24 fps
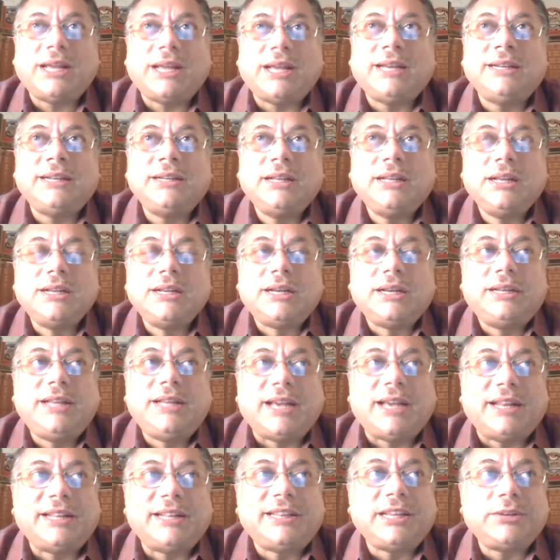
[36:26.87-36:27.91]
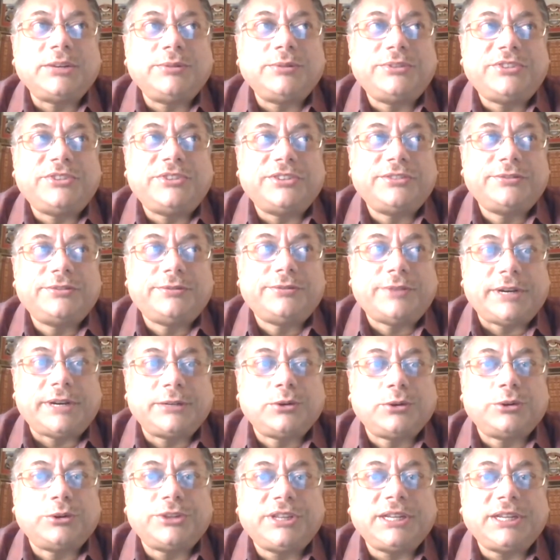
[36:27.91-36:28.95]
And the other thing, which is very
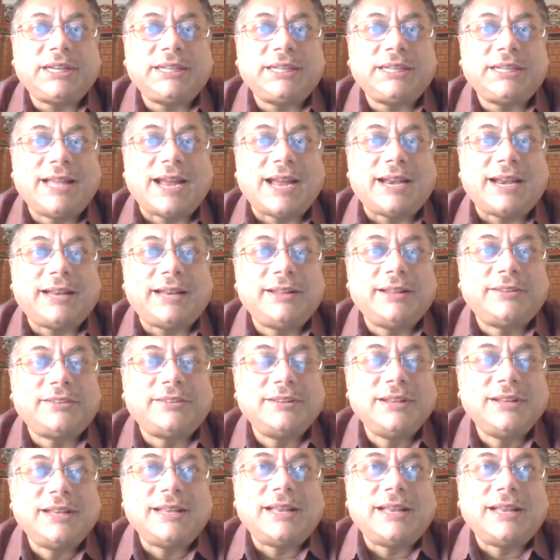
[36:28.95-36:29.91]
good thing, and that is